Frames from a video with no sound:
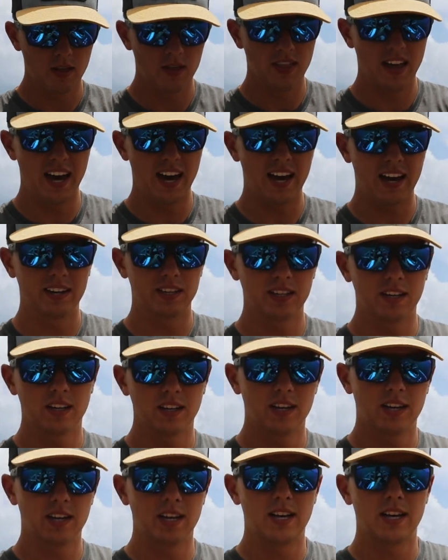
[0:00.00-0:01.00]
that
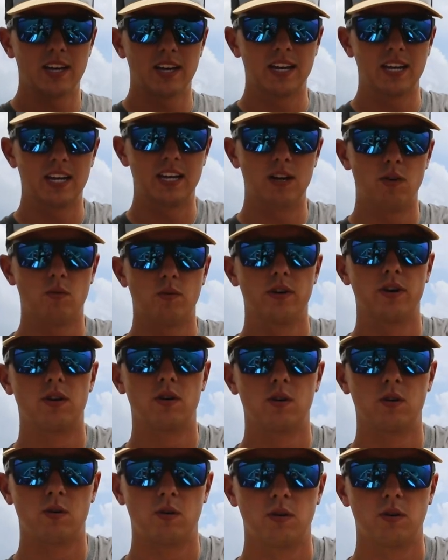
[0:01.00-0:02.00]
it
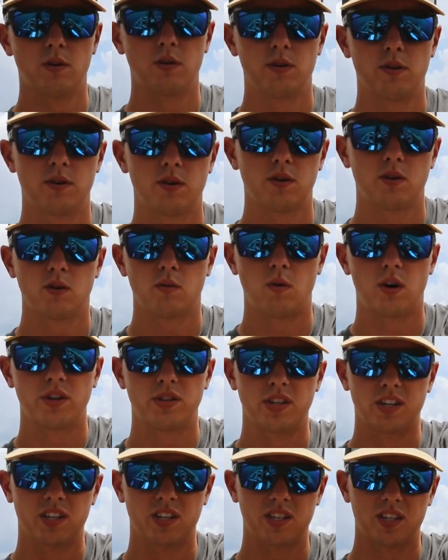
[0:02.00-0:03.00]
will,
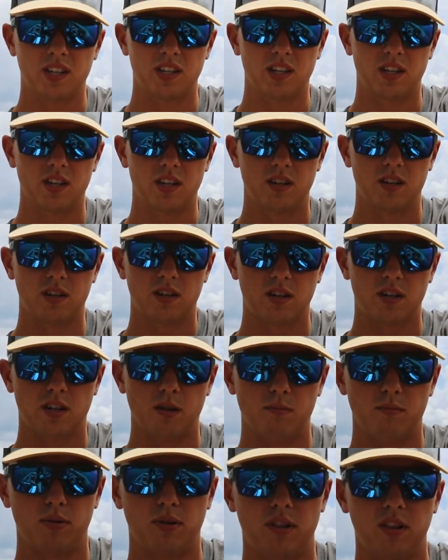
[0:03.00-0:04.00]
watch this,
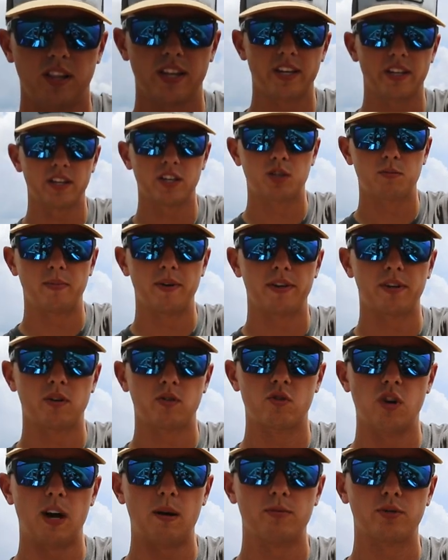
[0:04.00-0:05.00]
completely spin
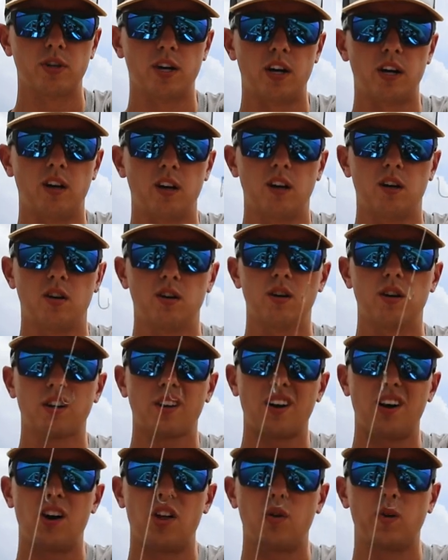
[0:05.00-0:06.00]
your drop shot
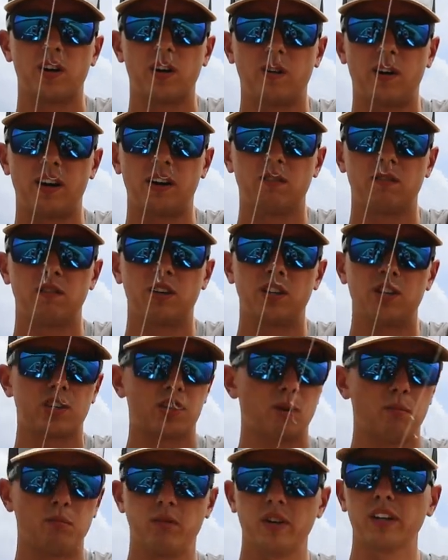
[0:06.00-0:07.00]
hook all the way around. It
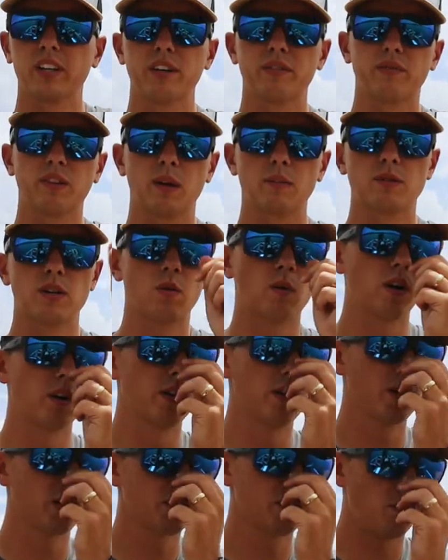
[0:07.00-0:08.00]
just completely flips it where
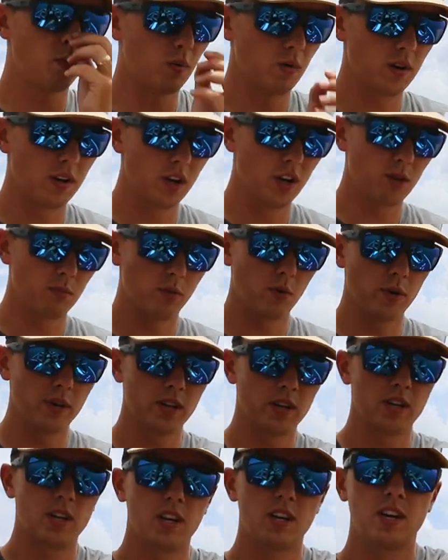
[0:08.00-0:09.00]
the hook, hook
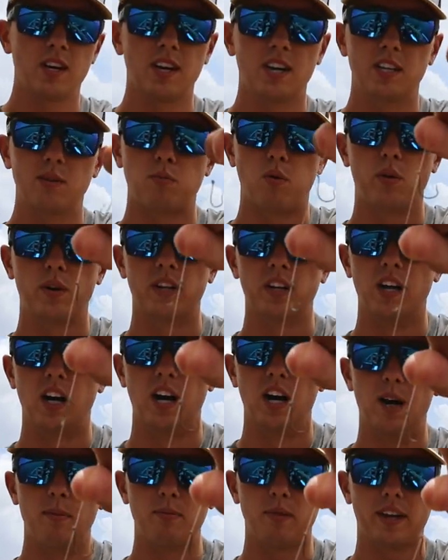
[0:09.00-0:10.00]
point is pointed
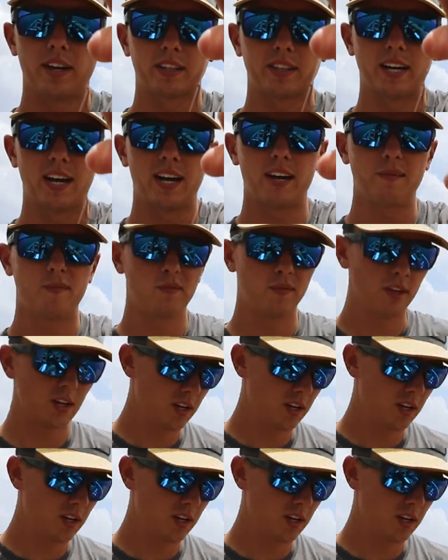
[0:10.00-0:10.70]
up like that.